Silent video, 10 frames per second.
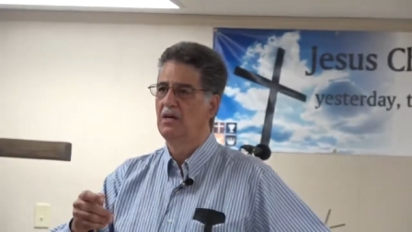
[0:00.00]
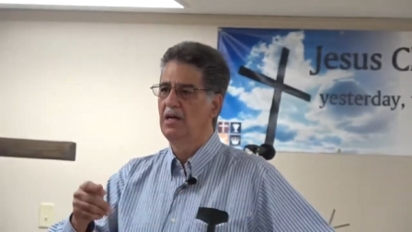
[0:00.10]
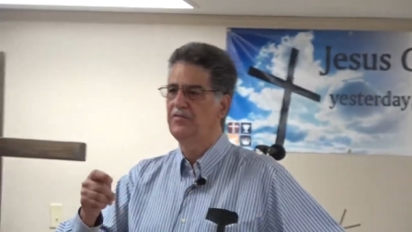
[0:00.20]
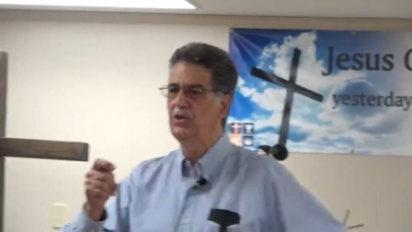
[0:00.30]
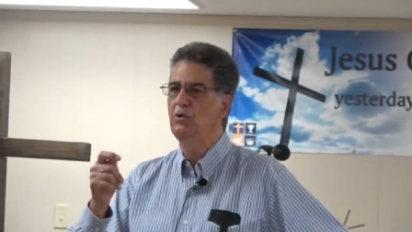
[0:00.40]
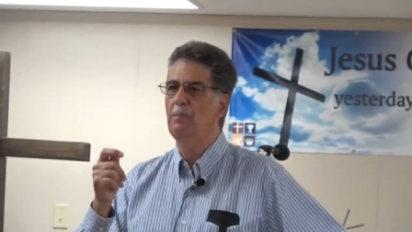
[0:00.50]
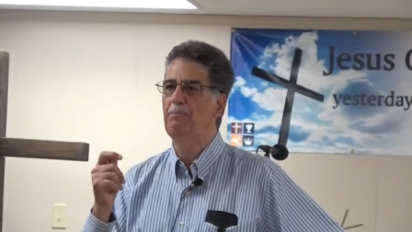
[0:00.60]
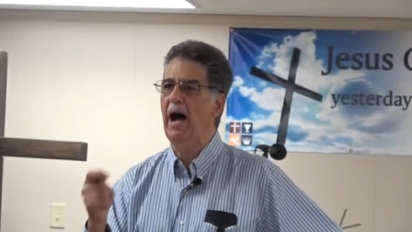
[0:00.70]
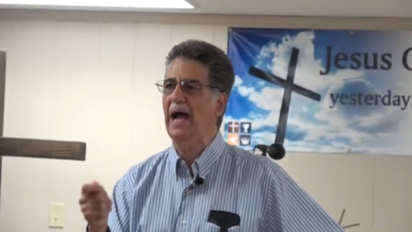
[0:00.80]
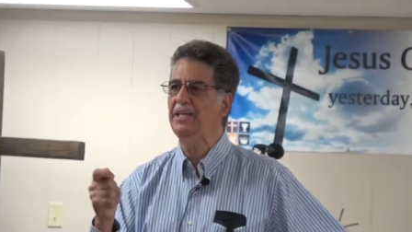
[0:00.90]
If you
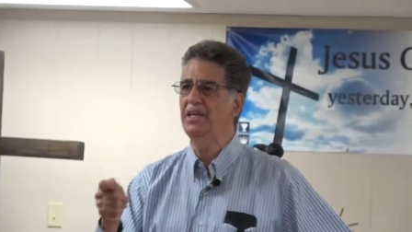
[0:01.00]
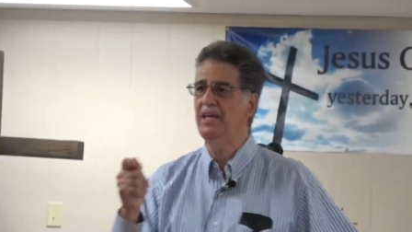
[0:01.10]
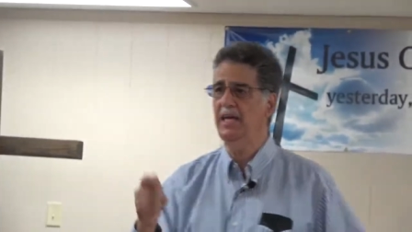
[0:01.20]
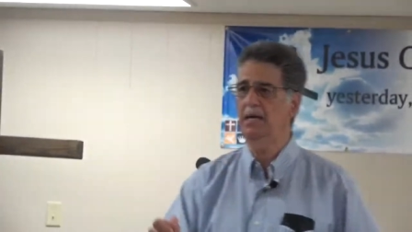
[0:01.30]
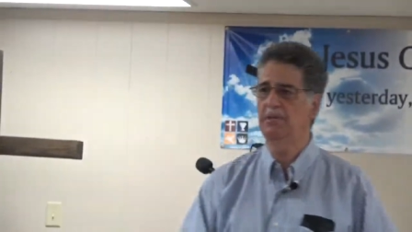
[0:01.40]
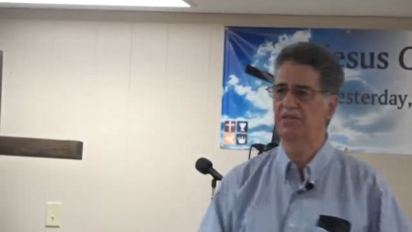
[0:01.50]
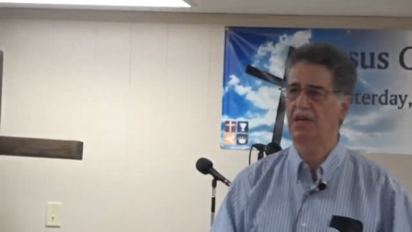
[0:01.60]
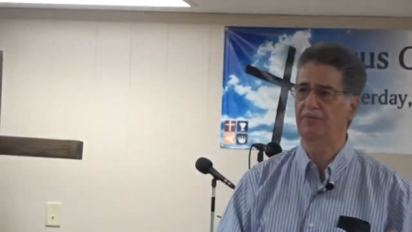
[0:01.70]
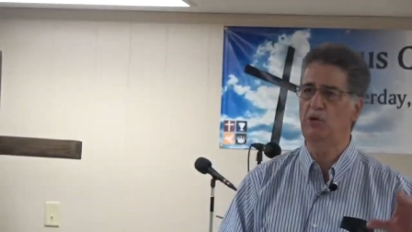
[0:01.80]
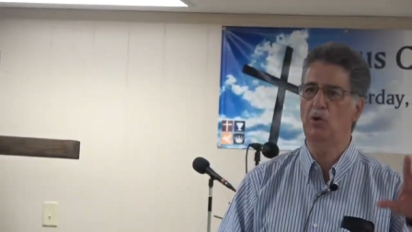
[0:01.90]
abide in Him, He said,
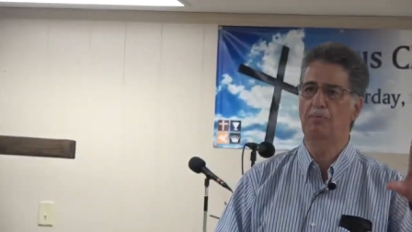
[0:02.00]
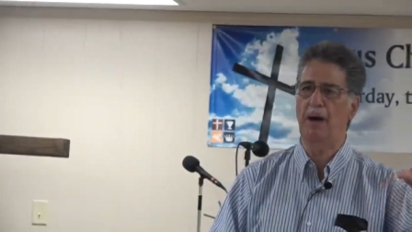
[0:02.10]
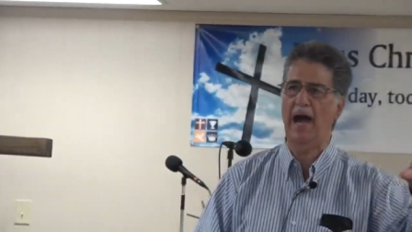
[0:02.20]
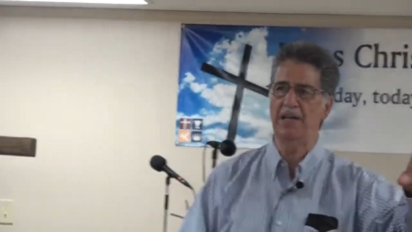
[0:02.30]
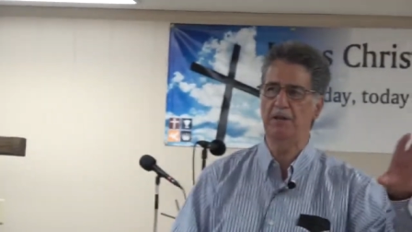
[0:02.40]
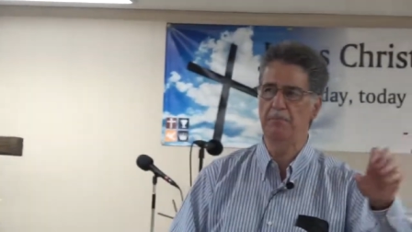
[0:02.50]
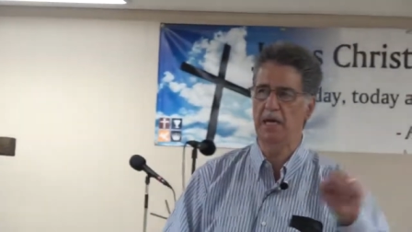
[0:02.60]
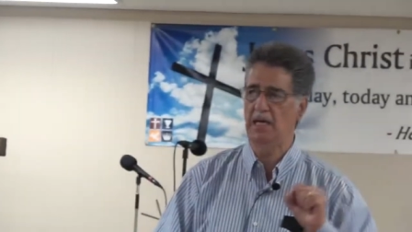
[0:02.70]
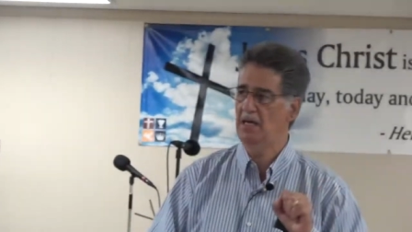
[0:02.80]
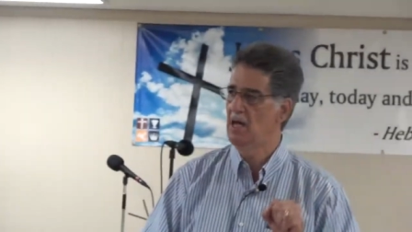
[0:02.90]
if you abide in
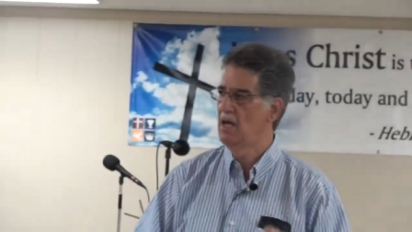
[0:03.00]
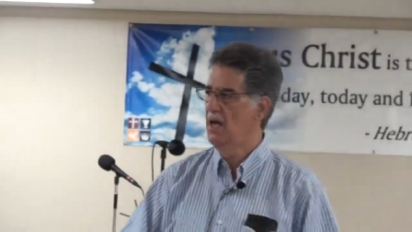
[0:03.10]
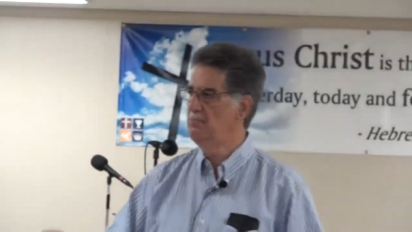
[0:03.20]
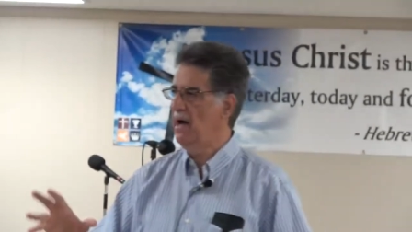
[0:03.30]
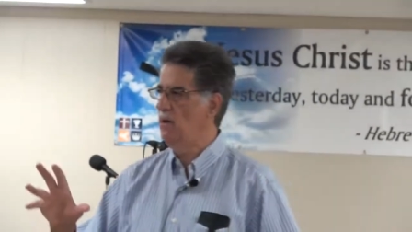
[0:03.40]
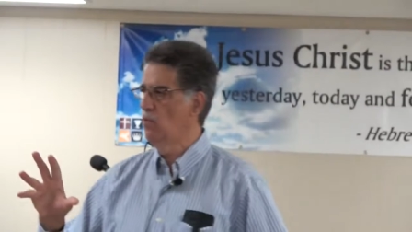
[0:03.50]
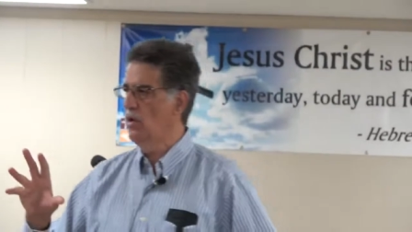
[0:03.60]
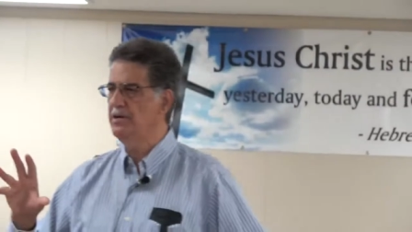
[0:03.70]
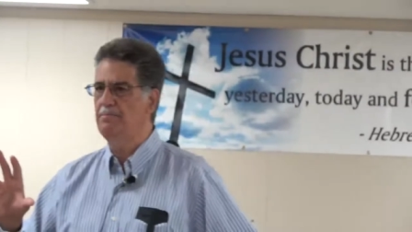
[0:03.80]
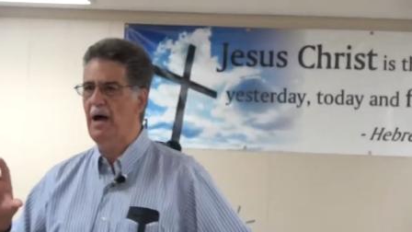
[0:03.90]
me and my
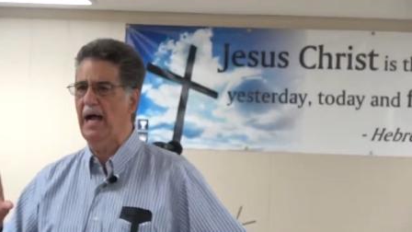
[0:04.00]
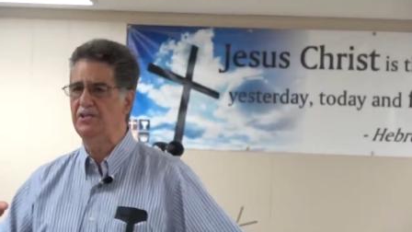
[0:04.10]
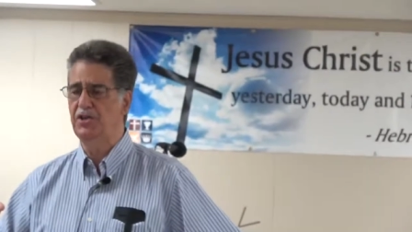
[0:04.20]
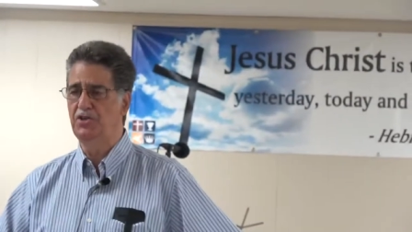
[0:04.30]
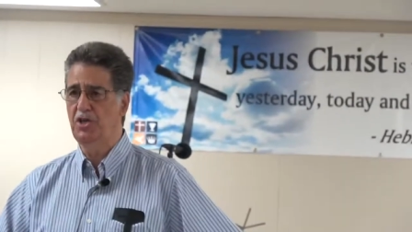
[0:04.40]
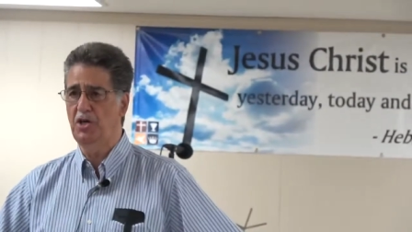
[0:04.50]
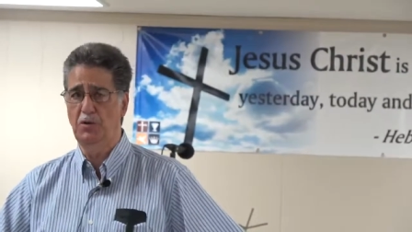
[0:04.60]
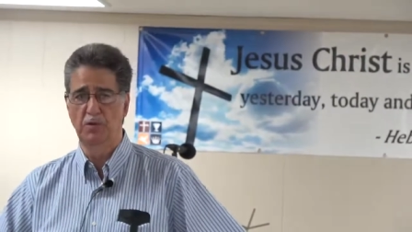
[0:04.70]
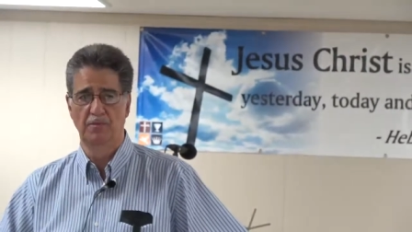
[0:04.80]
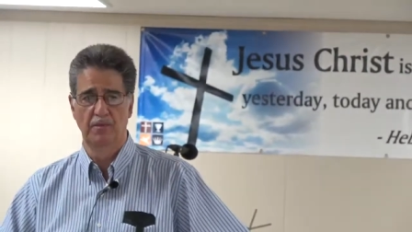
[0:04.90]
word abides in
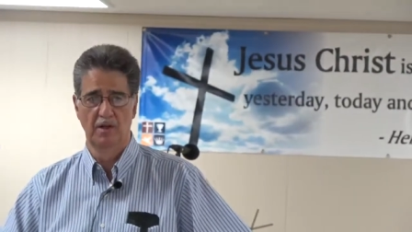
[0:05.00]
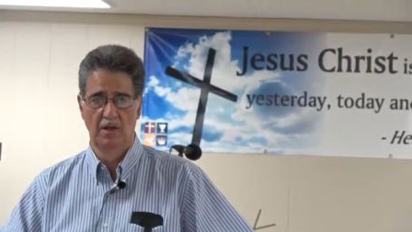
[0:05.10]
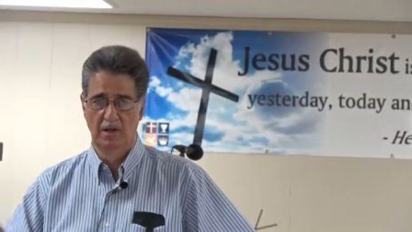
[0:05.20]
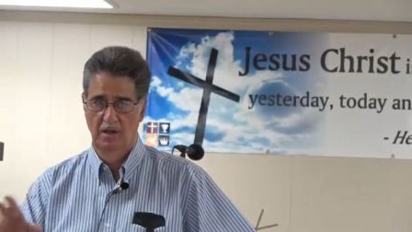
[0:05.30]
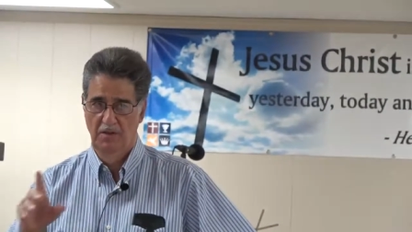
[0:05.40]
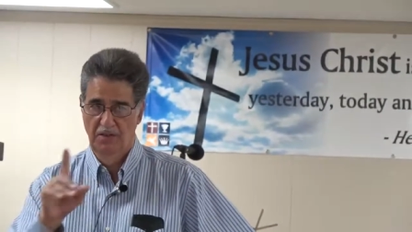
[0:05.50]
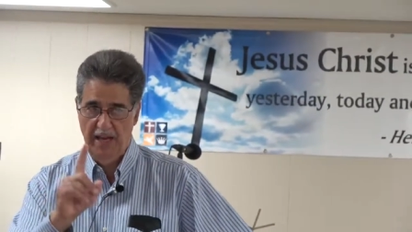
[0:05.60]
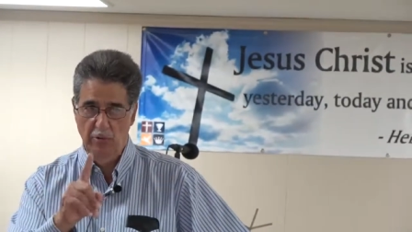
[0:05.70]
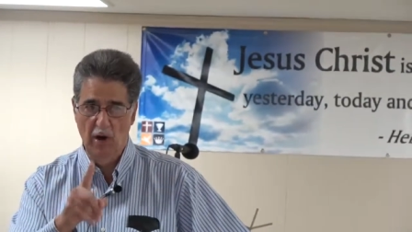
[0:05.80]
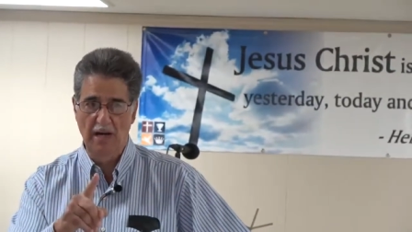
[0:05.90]
you,
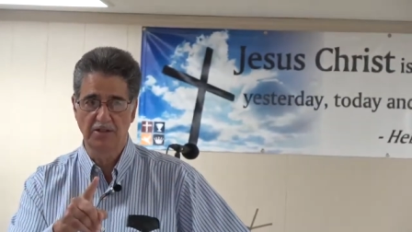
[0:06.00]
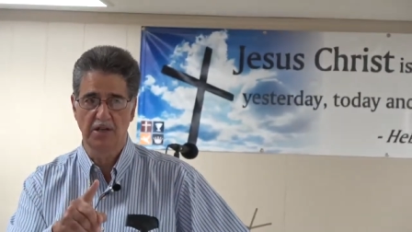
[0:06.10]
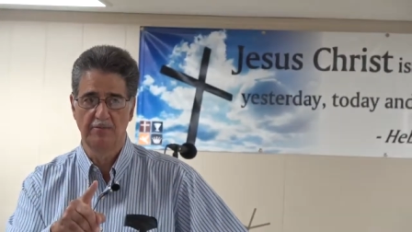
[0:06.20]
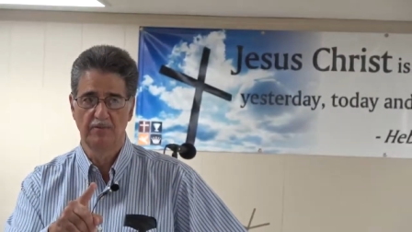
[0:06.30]
then what?